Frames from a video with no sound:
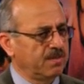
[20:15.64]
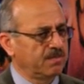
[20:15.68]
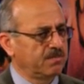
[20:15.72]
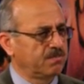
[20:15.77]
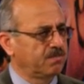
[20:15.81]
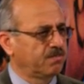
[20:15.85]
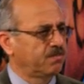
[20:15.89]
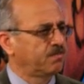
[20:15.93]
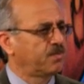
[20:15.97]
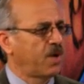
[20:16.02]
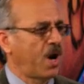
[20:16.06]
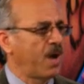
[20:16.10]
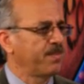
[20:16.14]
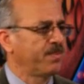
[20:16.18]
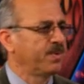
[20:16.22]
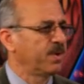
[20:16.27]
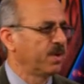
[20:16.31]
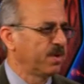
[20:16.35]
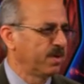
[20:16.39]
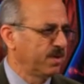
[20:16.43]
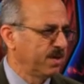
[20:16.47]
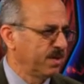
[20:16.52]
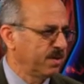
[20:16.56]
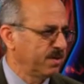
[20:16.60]

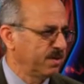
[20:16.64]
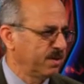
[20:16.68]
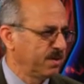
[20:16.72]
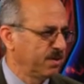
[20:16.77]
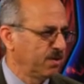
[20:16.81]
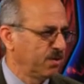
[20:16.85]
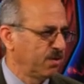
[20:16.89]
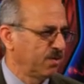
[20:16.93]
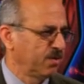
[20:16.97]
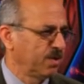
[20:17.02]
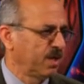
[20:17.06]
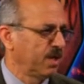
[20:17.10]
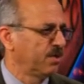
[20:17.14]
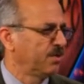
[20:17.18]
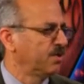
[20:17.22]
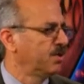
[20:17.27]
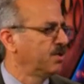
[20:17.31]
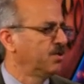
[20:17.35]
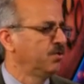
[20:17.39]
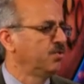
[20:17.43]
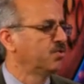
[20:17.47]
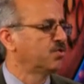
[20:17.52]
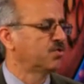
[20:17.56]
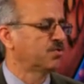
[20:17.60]
popular. The
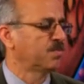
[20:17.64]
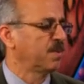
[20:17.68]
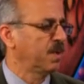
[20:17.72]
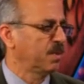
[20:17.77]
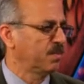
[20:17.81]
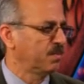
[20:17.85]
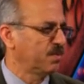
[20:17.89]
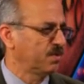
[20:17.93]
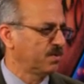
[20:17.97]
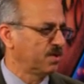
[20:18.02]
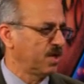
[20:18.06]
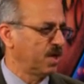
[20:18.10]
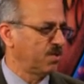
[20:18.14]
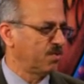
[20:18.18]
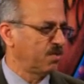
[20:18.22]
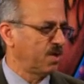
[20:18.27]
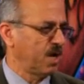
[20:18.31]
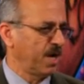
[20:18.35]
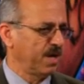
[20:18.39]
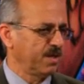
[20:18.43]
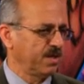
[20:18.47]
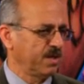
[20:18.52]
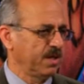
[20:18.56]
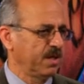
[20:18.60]
newspapers are
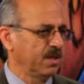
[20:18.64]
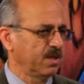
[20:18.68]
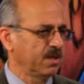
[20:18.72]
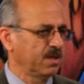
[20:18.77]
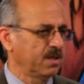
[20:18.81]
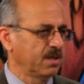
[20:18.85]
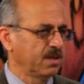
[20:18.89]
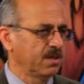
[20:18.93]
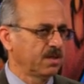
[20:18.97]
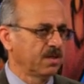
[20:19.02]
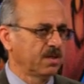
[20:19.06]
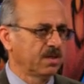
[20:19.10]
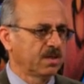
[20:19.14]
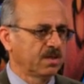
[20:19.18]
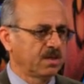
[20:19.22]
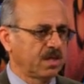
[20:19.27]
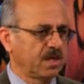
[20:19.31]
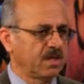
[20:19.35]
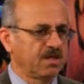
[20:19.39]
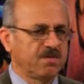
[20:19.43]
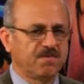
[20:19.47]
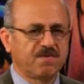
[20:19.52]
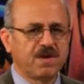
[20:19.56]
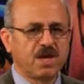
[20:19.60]
writing
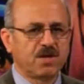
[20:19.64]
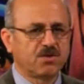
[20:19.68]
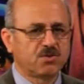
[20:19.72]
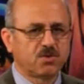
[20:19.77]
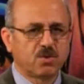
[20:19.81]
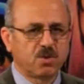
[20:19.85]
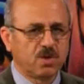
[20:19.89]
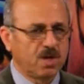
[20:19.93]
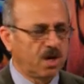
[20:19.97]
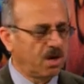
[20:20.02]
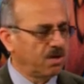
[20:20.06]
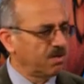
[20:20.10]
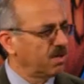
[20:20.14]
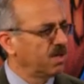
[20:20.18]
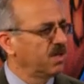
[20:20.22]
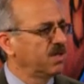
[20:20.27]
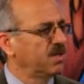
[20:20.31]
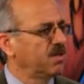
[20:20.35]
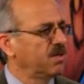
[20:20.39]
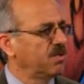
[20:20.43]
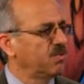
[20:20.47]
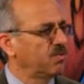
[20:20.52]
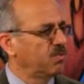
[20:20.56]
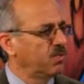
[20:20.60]
that eventually our
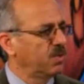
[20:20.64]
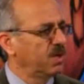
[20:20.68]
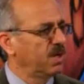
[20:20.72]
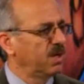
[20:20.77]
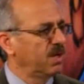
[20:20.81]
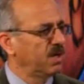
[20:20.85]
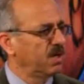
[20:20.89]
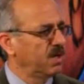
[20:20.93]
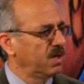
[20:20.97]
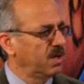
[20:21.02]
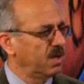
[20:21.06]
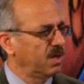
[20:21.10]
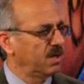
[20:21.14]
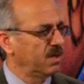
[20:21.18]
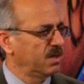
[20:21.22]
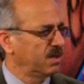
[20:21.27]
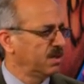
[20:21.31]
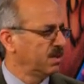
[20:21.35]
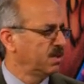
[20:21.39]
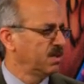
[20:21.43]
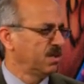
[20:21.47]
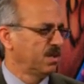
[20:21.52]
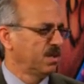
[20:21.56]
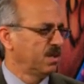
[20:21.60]
leader will
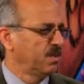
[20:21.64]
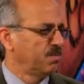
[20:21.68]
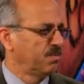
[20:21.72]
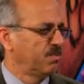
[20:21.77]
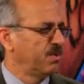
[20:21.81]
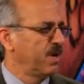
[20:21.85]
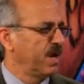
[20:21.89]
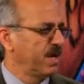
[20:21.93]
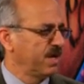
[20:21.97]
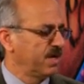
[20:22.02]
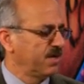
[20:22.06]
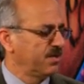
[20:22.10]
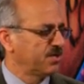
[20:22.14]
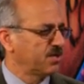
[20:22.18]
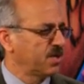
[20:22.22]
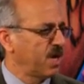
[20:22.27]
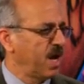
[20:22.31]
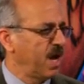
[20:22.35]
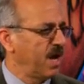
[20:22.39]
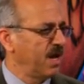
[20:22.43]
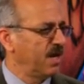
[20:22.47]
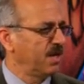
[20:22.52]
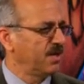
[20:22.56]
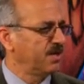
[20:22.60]
break his
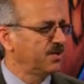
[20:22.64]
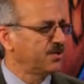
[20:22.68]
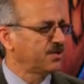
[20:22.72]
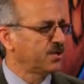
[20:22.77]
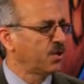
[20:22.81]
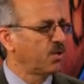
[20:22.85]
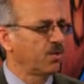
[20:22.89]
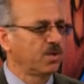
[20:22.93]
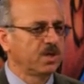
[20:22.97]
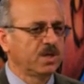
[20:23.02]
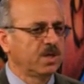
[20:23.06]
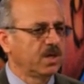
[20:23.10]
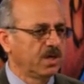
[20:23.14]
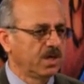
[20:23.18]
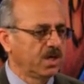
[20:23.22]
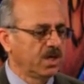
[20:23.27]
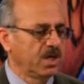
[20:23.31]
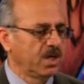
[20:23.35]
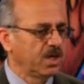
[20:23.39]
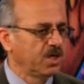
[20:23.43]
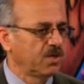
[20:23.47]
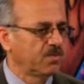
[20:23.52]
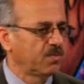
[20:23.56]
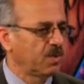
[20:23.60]
silence. So
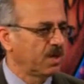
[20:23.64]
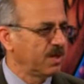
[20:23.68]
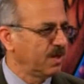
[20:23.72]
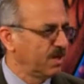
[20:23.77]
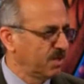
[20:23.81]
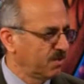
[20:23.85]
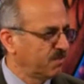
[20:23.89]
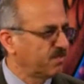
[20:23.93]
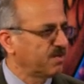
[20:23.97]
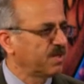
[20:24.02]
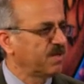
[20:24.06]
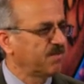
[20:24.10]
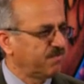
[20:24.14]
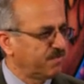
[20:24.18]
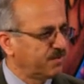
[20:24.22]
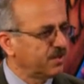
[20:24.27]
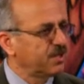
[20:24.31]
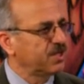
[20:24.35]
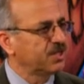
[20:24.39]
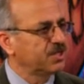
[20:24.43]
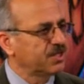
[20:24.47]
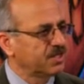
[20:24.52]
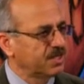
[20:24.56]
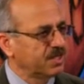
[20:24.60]
the
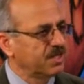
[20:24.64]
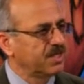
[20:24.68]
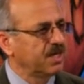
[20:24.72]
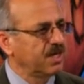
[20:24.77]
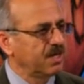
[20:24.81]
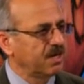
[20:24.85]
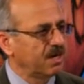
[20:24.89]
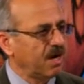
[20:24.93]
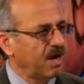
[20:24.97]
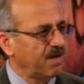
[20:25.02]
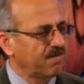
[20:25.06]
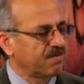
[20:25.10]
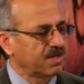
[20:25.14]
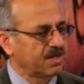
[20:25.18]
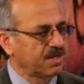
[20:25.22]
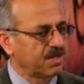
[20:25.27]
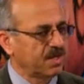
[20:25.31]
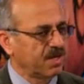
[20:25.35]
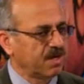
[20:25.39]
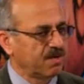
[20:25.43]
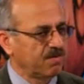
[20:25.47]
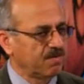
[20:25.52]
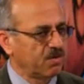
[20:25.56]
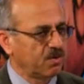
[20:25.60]
first year after
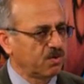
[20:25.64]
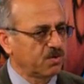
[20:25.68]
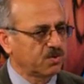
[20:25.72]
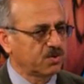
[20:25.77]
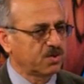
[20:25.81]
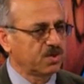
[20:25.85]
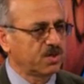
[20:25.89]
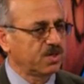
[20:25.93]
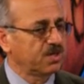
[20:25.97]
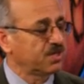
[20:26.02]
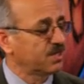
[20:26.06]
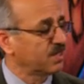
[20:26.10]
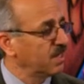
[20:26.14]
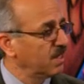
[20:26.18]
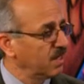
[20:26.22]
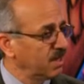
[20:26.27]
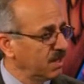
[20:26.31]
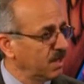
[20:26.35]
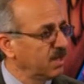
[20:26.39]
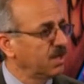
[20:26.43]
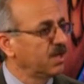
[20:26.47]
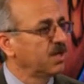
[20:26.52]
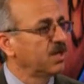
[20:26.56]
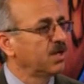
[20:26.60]
the revolution, still
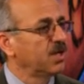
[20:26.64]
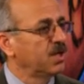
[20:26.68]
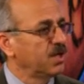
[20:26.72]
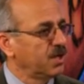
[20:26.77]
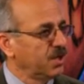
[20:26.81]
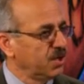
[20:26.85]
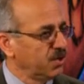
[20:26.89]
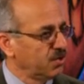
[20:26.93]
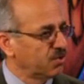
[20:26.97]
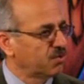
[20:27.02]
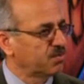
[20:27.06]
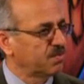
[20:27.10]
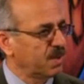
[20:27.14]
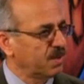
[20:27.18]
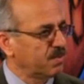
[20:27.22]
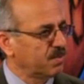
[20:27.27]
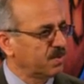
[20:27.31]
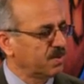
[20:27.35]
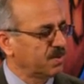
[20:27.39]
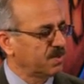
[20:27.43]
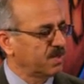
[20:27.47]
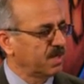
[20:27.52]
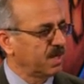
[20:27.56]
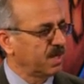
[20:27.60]

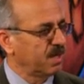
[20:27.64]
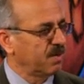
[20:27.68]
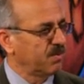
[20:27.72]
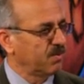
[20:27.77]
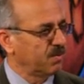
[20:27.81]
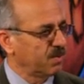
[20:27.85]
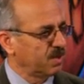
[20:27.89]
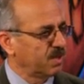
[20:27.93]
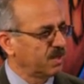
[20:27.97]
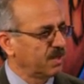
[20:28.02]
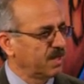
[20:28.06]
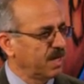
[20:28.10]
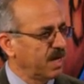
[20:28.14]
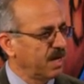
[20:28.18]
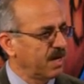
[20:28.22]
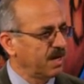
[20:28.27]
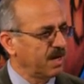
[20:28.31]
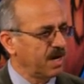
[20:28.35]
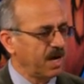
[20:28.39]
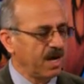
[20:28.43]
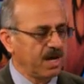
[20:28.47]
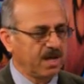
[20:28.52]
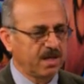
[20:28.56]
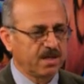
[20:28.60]
newspapers were there,
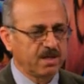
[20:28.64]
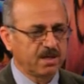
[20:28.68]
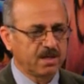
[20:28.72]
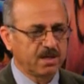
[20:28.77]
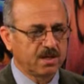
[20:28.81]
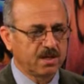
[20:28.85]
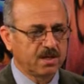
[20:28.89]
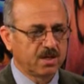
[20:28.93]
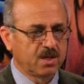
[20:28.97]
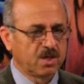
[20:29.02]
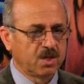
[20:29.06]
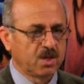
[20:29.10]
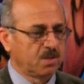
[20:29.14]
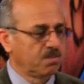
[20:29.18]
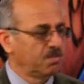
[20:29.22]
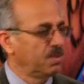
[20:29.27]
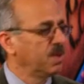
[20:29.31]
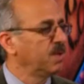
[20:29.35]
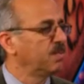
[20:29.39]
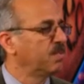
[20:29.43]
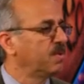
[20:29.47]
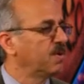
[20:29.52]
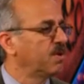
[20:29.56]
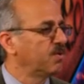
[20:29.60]
and
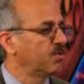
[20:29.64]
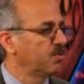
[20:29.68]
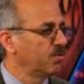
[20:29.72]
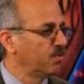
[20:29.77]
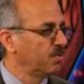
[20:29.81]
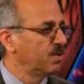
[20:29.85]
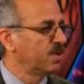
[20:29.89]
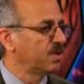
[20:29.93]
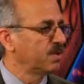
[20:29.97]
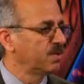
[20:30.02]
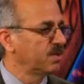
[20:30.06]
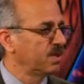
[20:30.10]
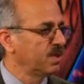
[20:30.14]
people who were